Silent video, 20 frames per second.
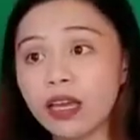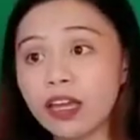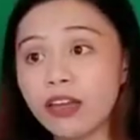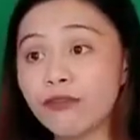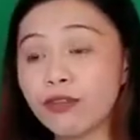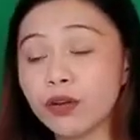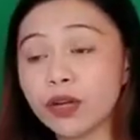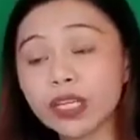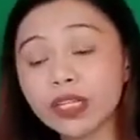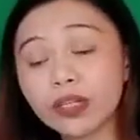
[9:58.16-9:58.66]

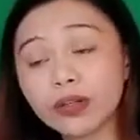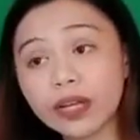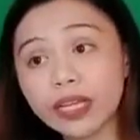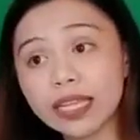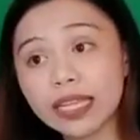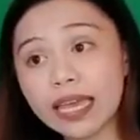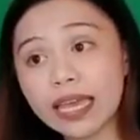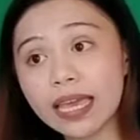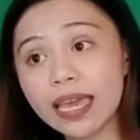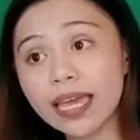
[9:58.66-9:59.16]
If you can
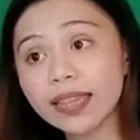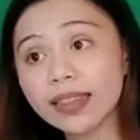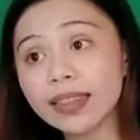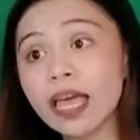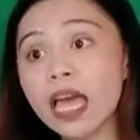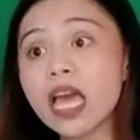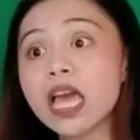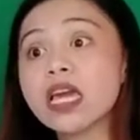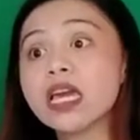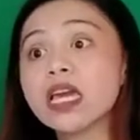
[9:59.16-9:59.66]
read it,
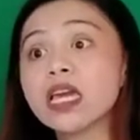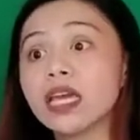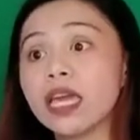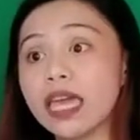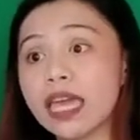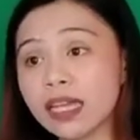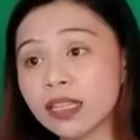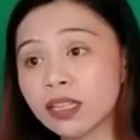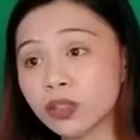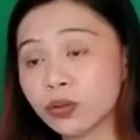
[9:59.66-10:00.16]

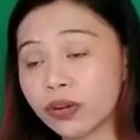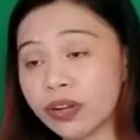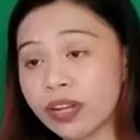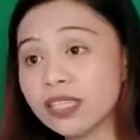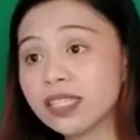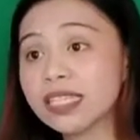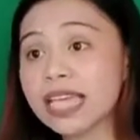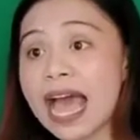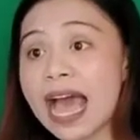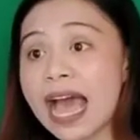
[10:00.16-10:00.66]
it
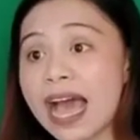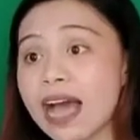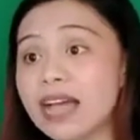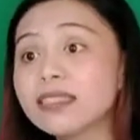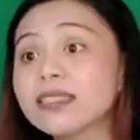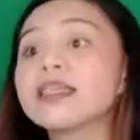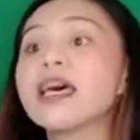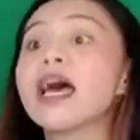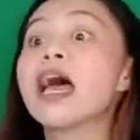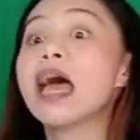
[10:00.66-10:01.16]
reads
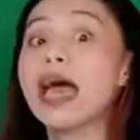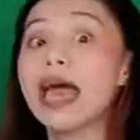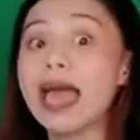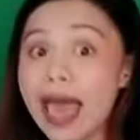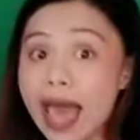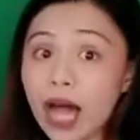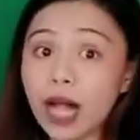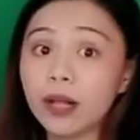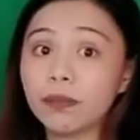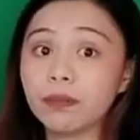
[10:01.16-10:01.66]
as
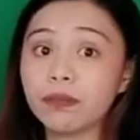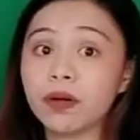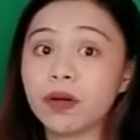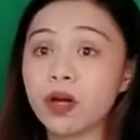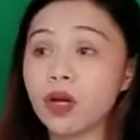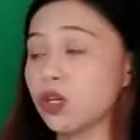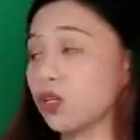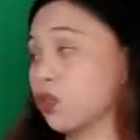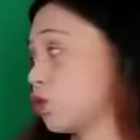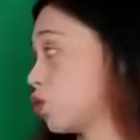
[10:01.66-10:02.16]
help.
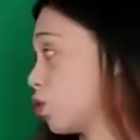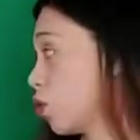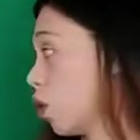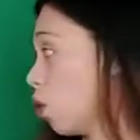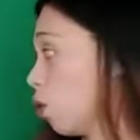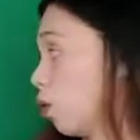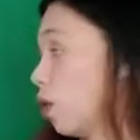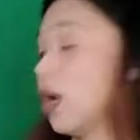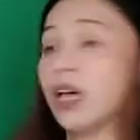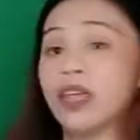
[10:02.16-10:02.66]

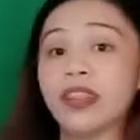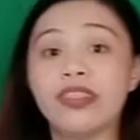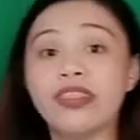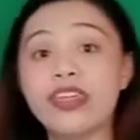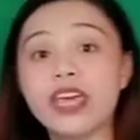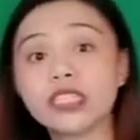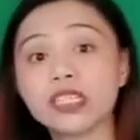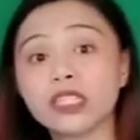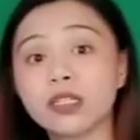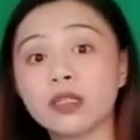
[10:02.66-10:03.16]
So
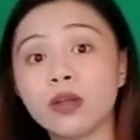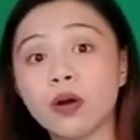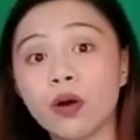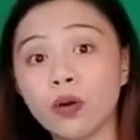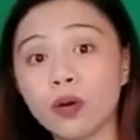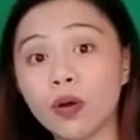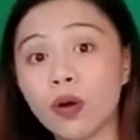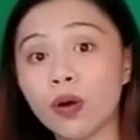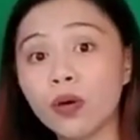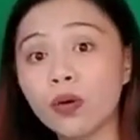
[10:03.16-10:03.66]
this
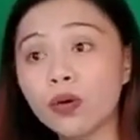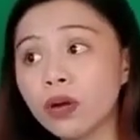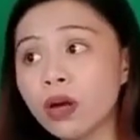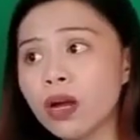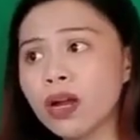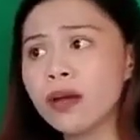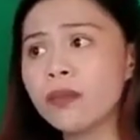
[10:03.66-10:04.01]
logo